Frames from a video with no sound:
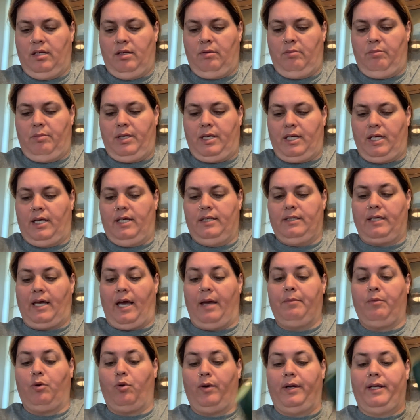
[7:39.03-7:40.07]
because
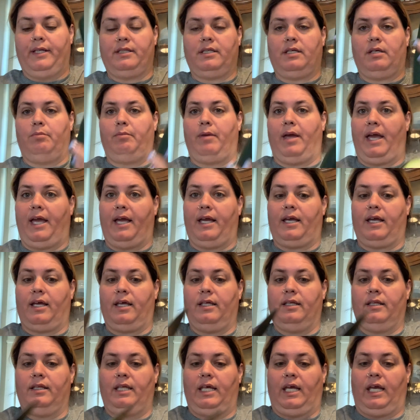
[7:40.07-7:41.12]
I'm going to make
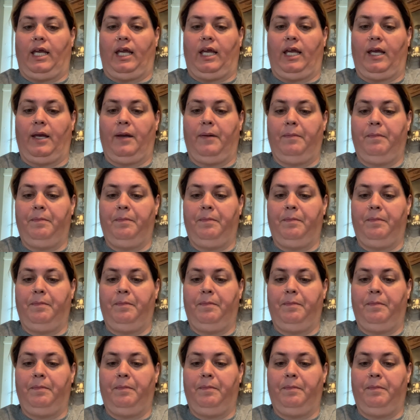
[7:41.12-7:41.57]
the